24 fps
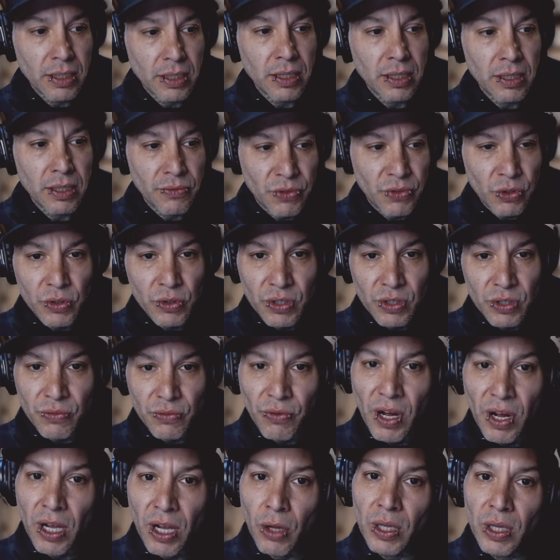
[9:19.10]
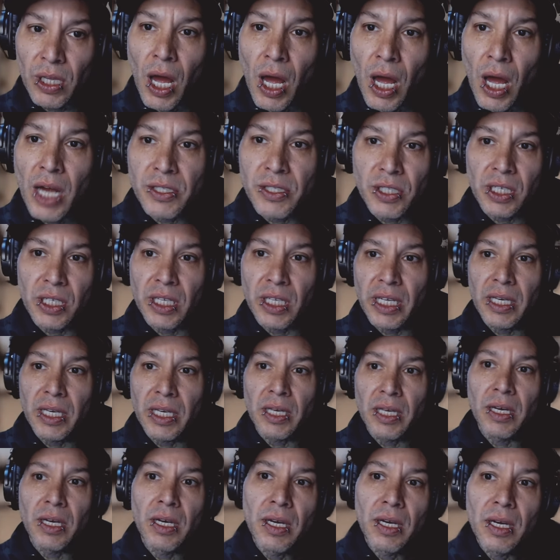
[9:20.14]
if you just follow it
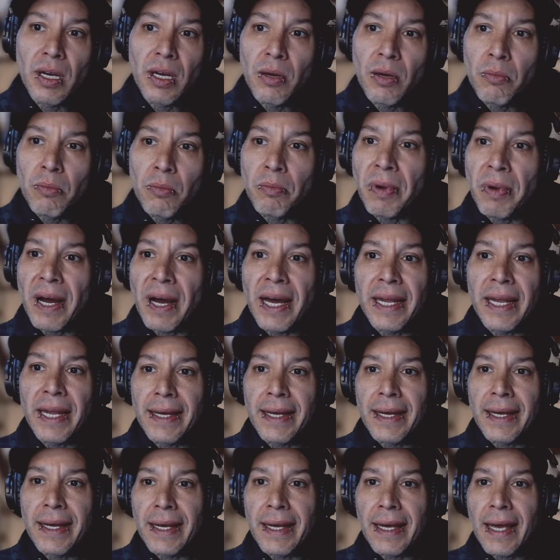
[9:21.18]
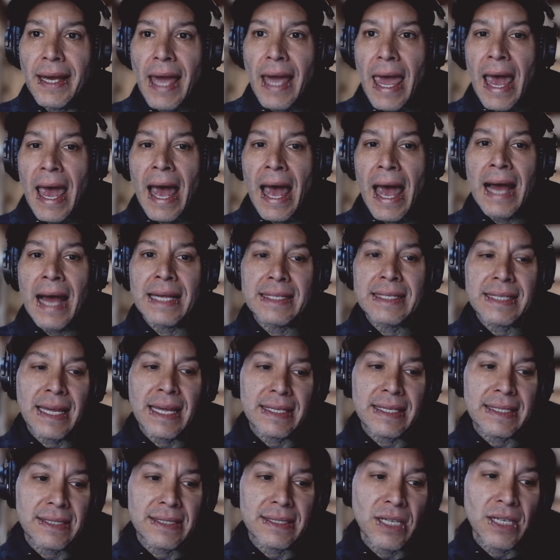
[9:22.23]
logically. But as a
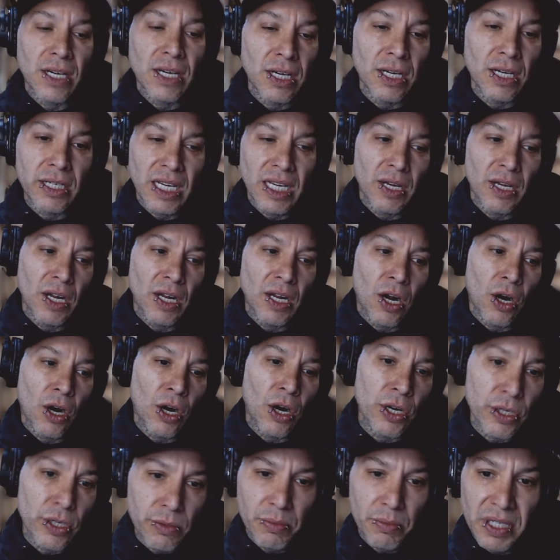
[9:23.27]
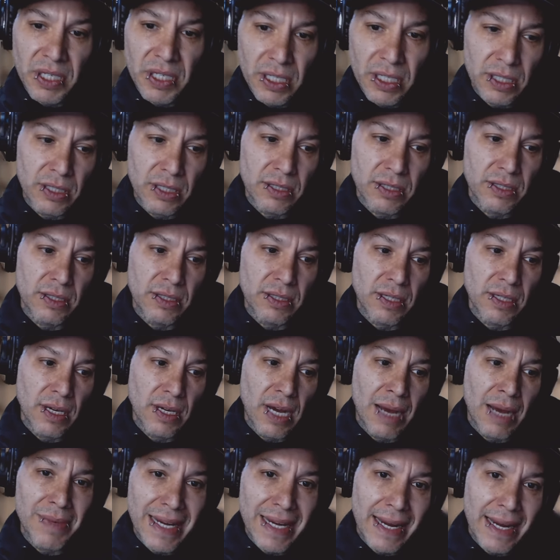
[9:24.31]
song and an art piece,
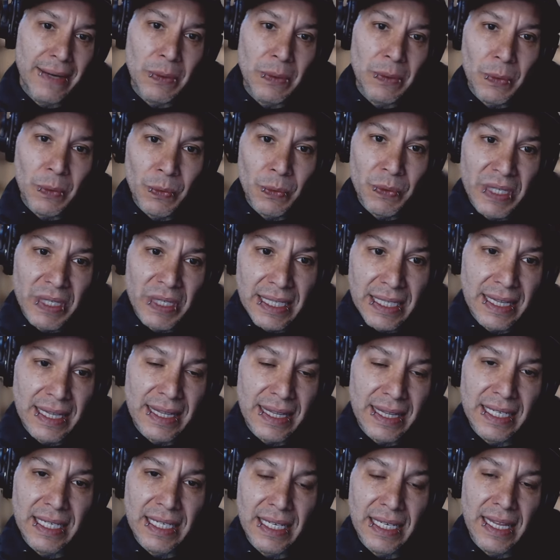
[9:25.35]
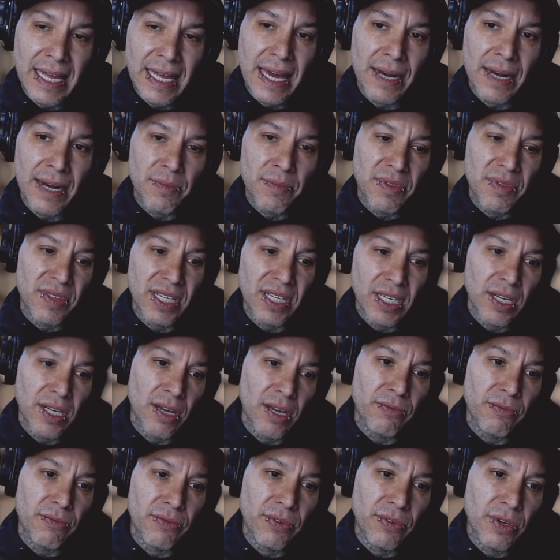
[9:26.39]
I'm not really thinking of that. I'm thinking
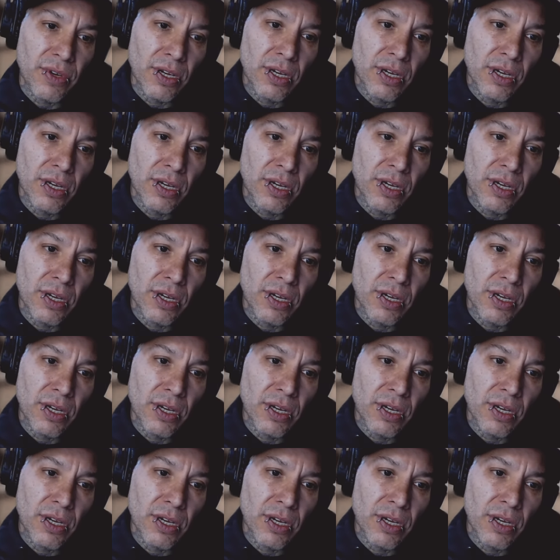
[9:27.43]
of